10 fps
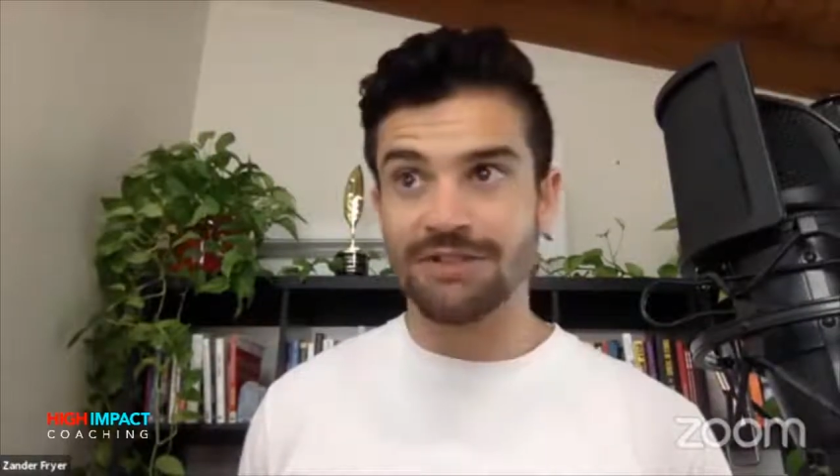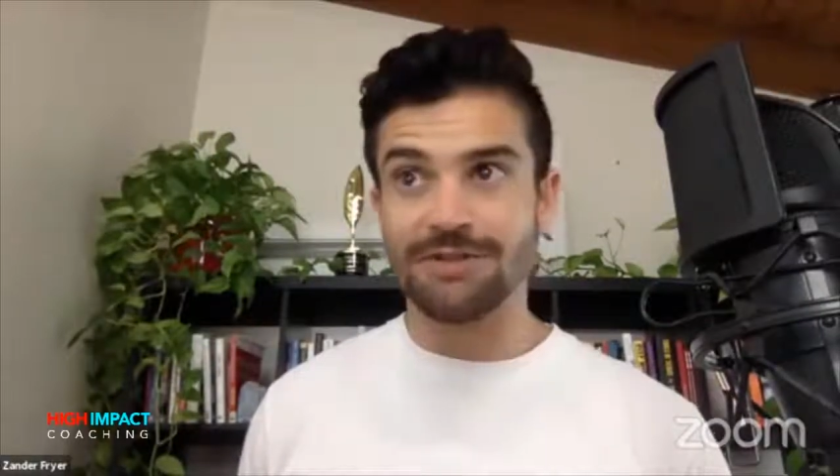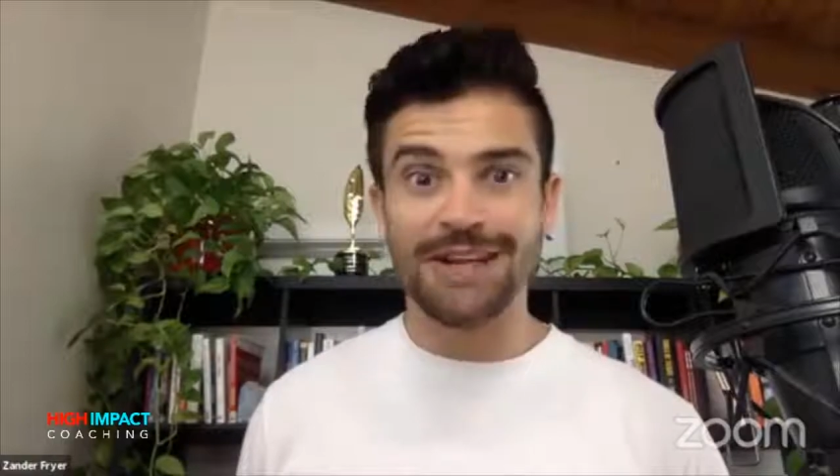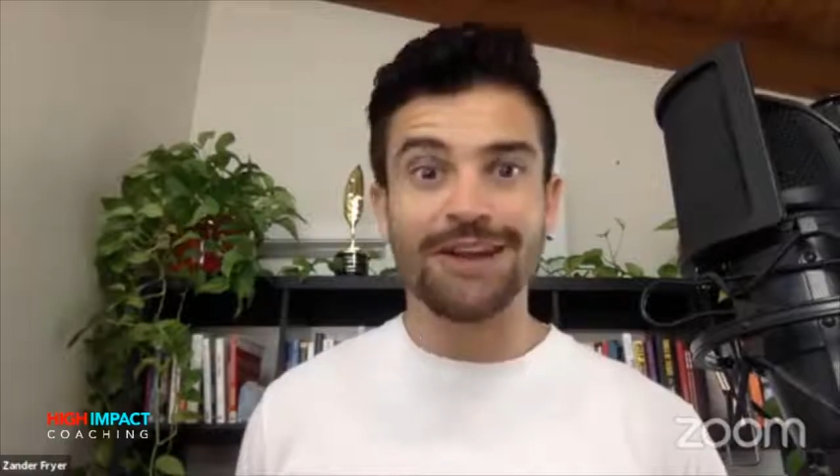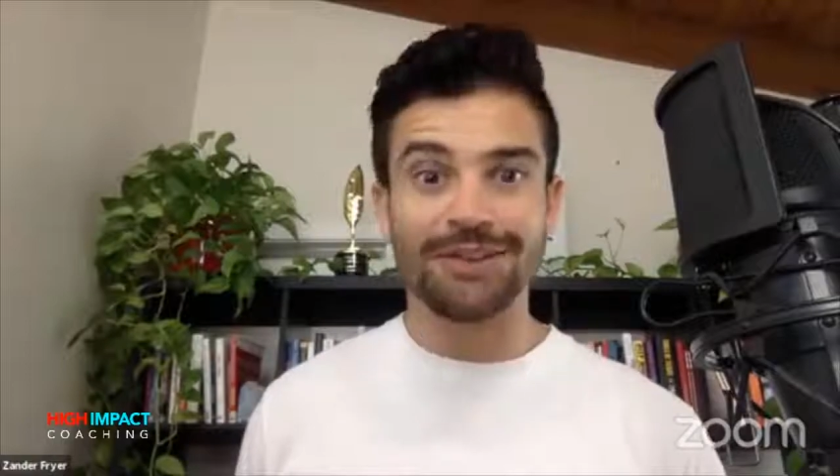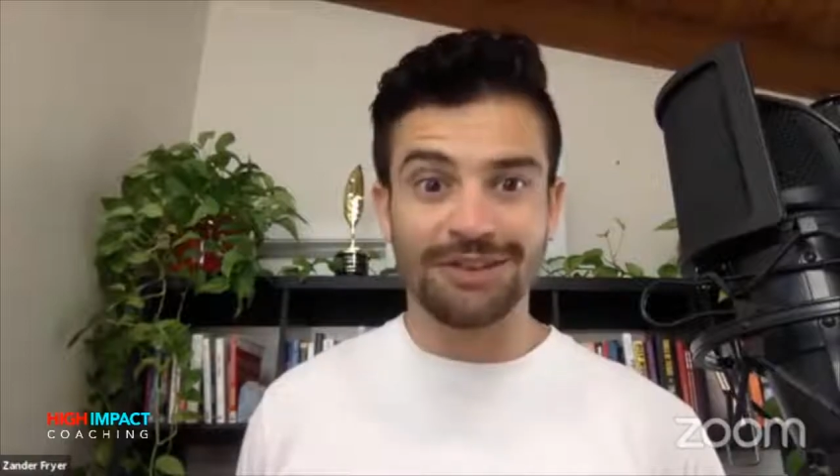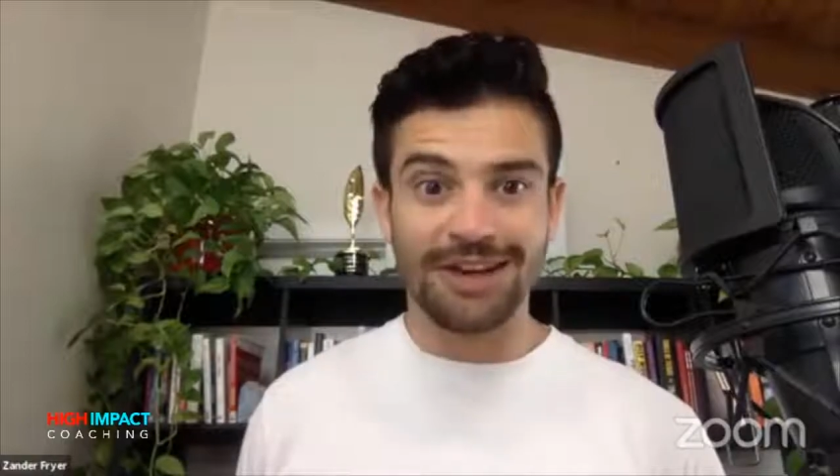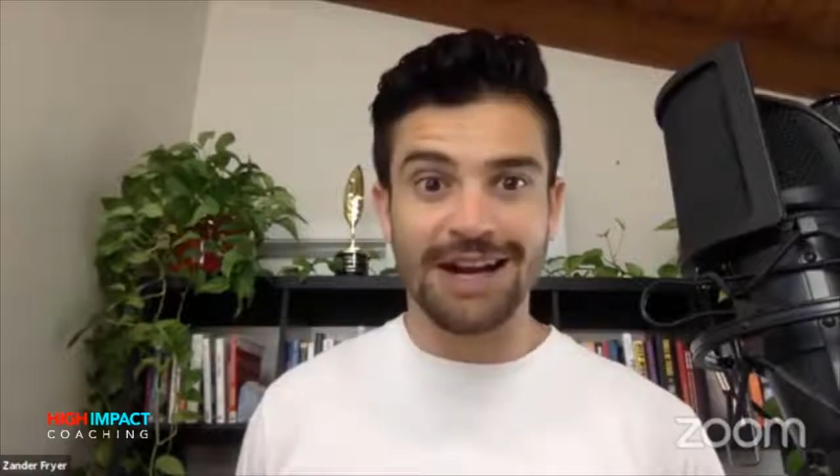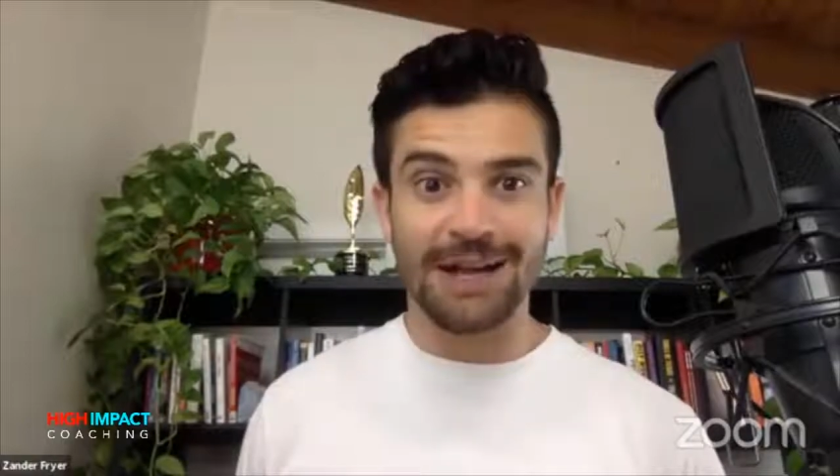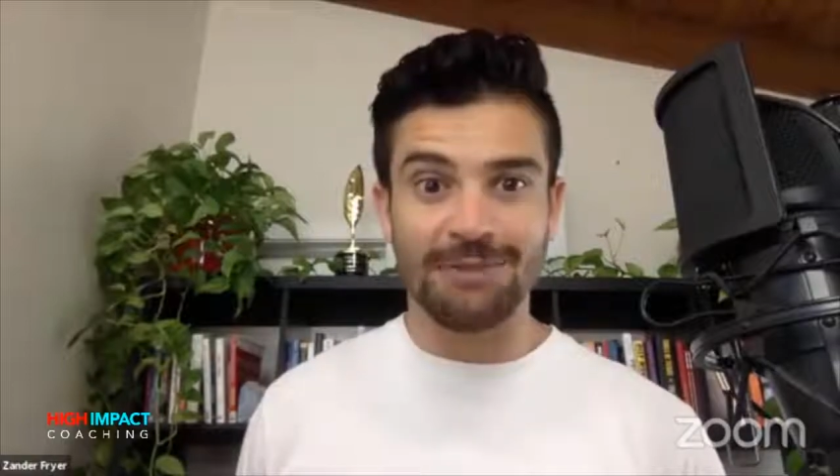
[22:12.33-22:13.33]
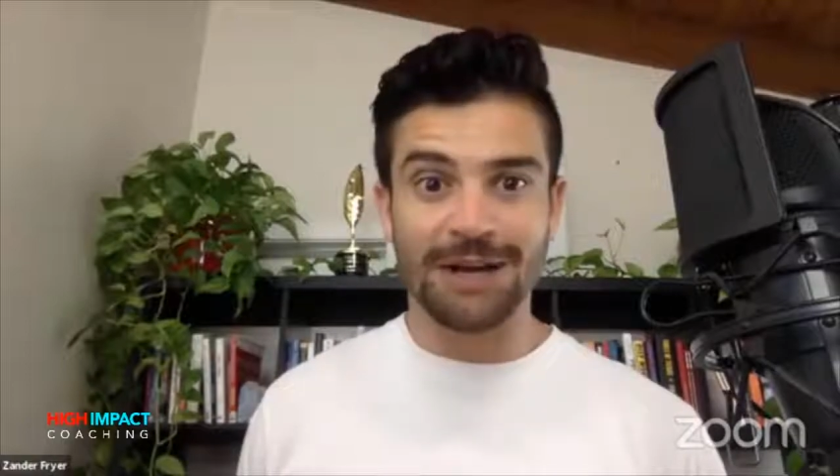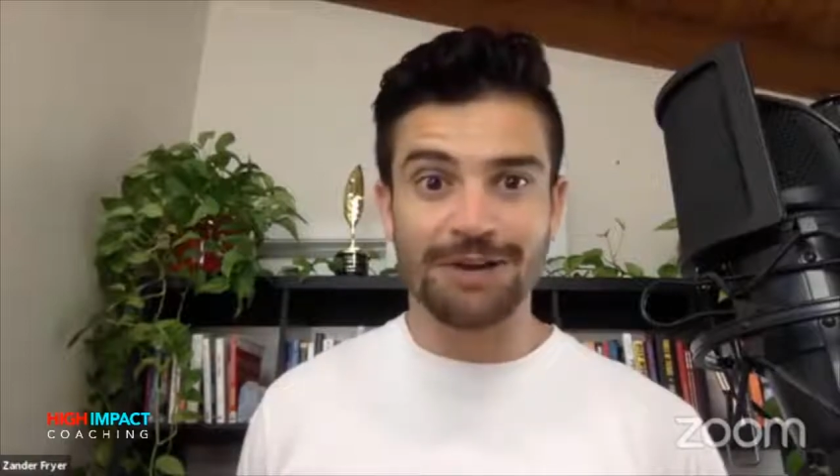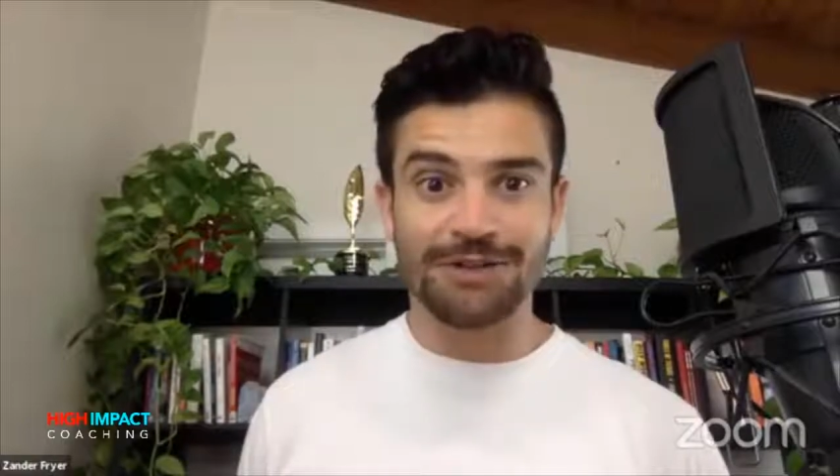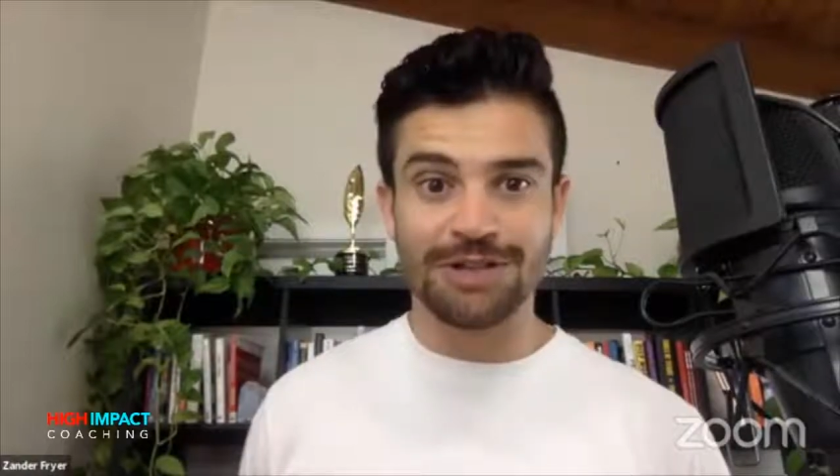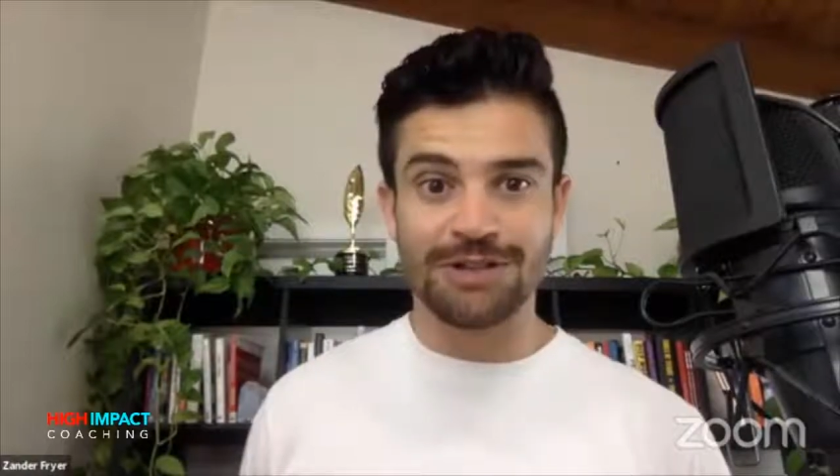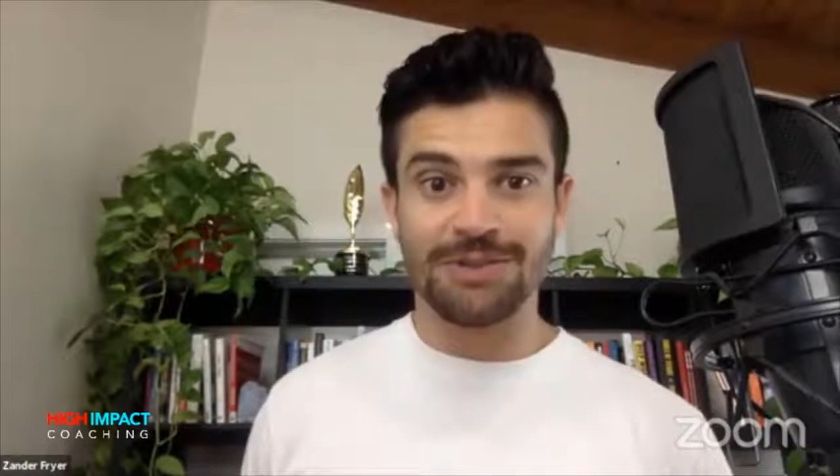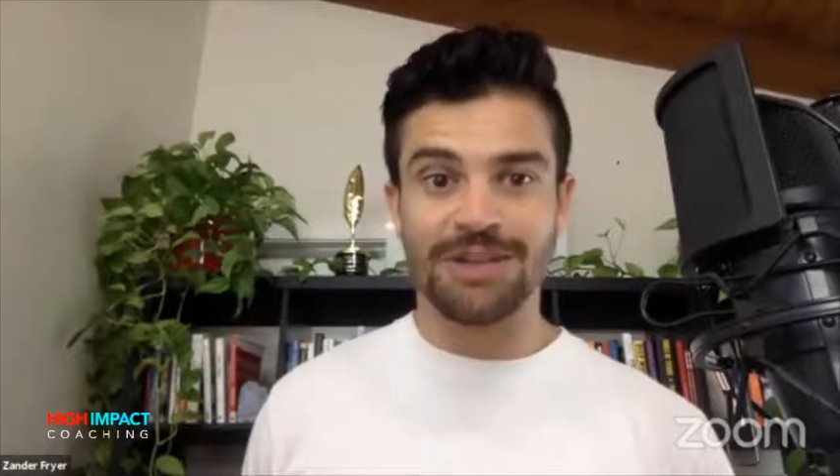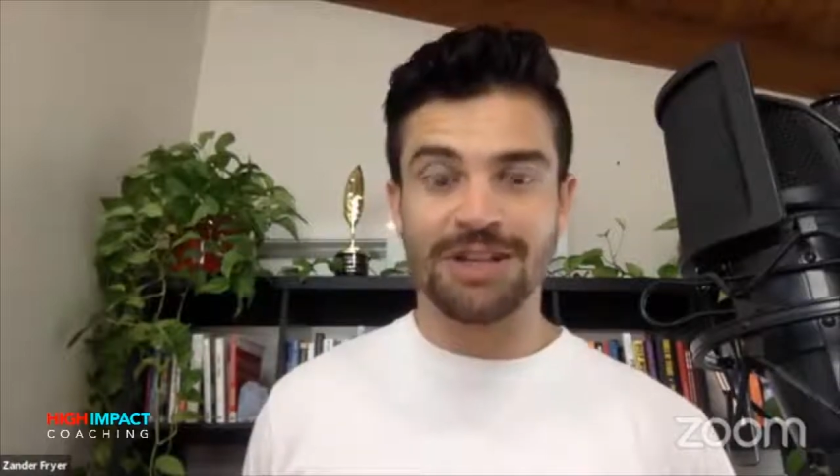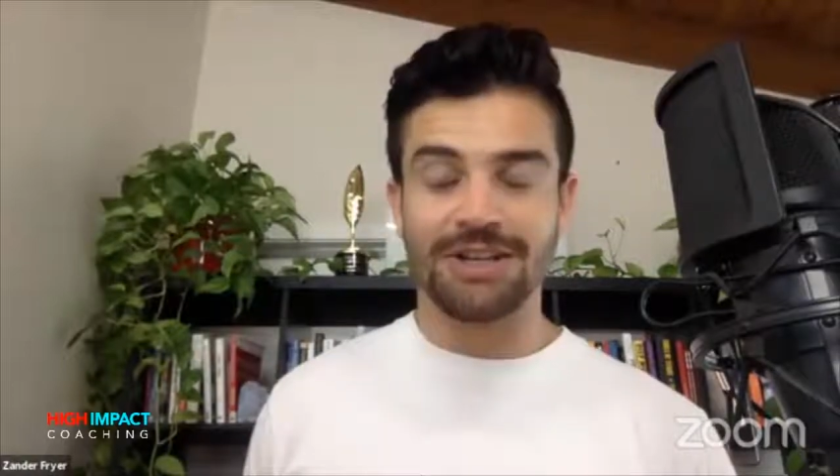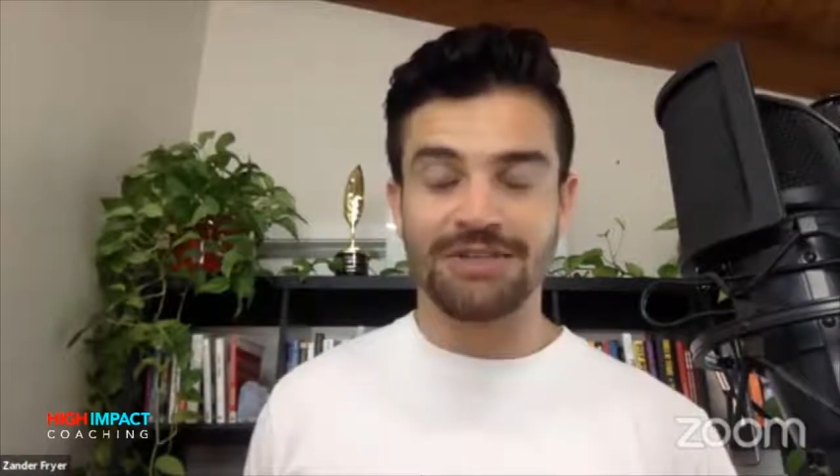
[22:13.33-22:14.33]
Everybody out there in the high impact coaching
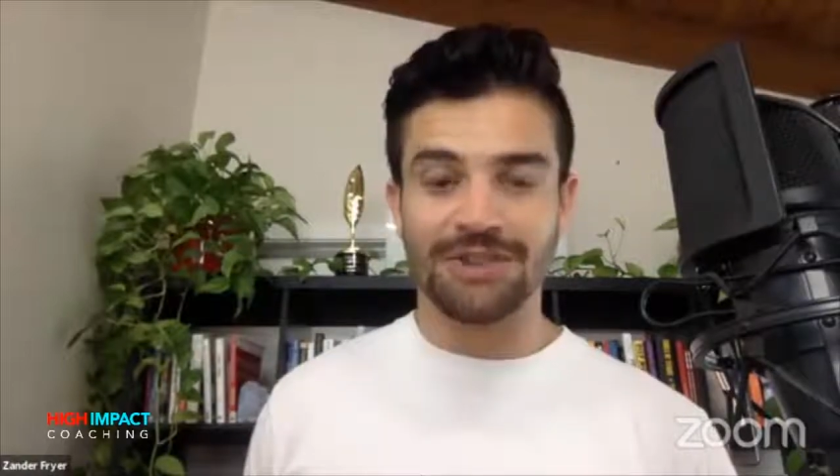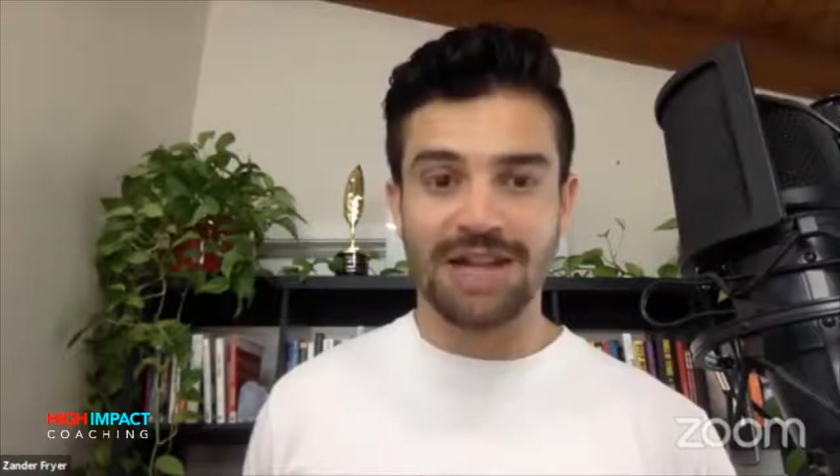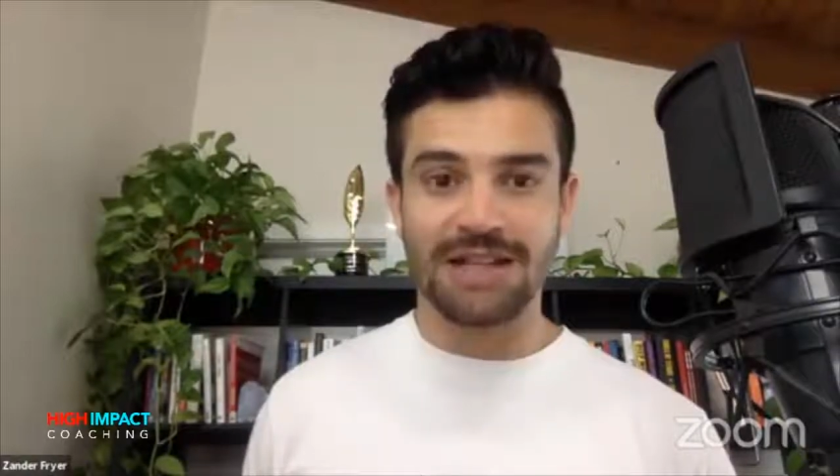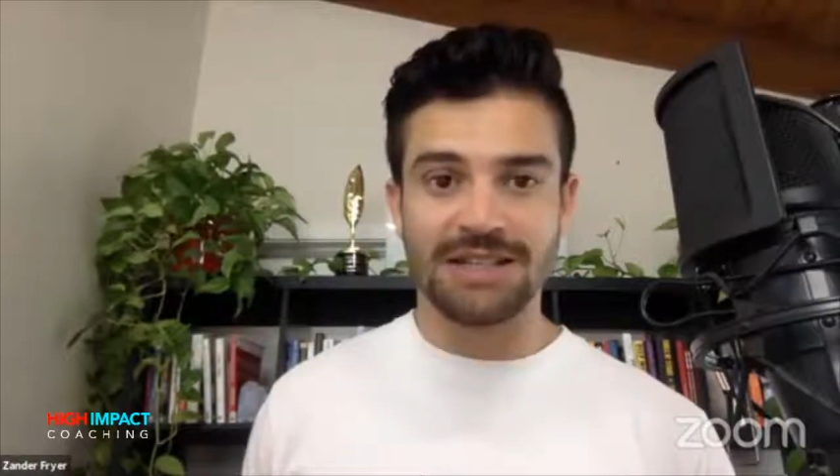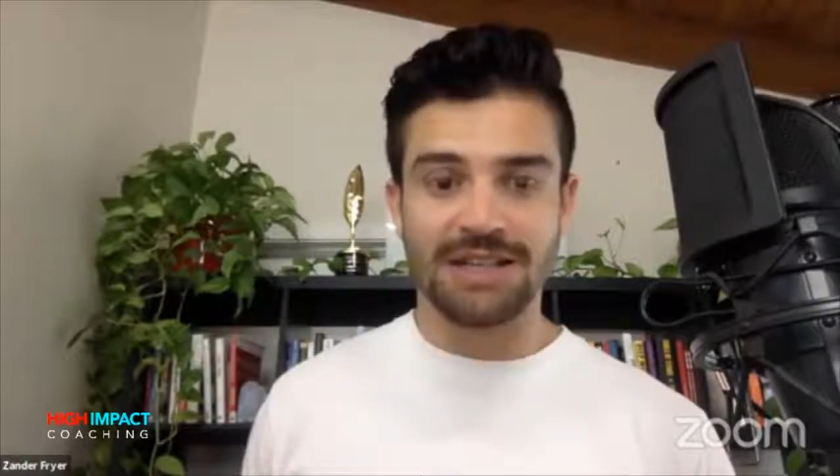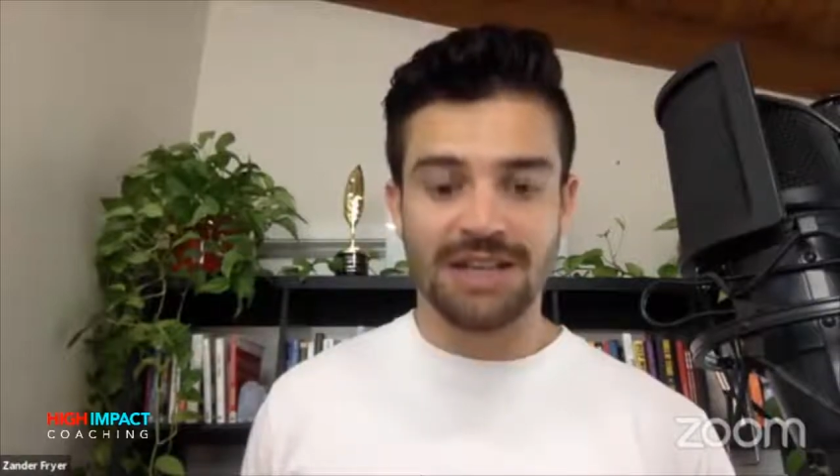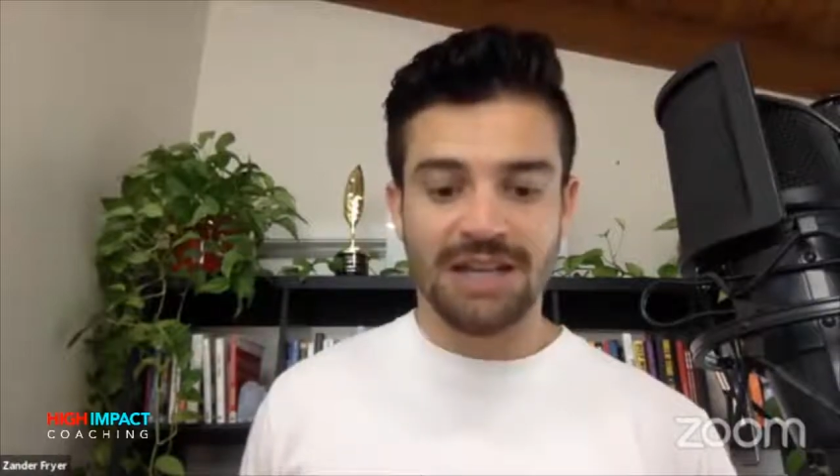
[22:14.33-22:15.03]
community, I love you guys.